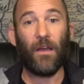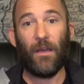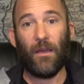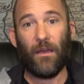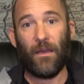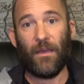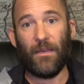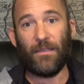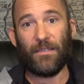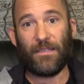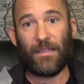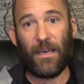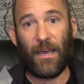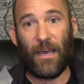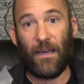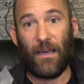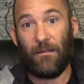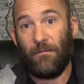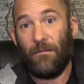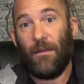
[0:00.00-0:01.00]
is
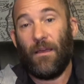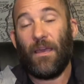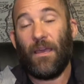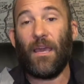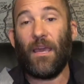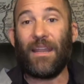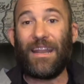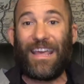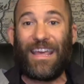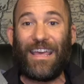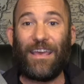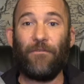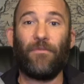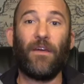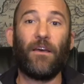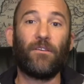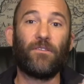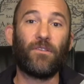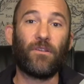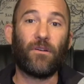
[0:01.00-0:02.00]
that, again, if
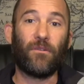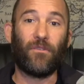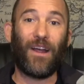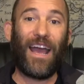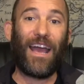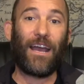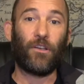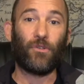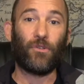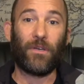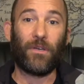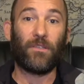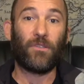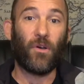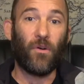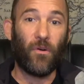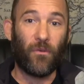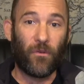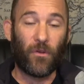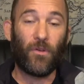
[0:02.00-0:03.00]
that server actually gets
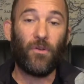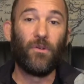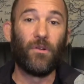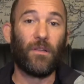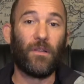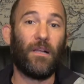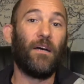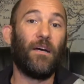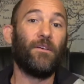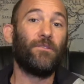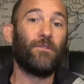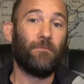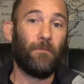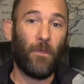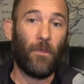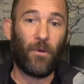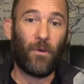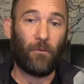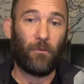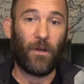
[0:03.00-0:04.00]
overutilized,
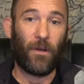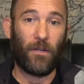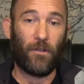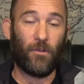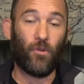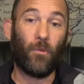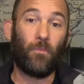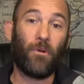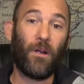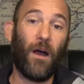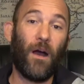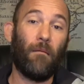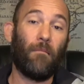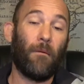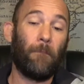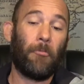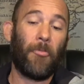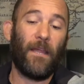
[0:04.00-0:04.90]
you can run into a problem.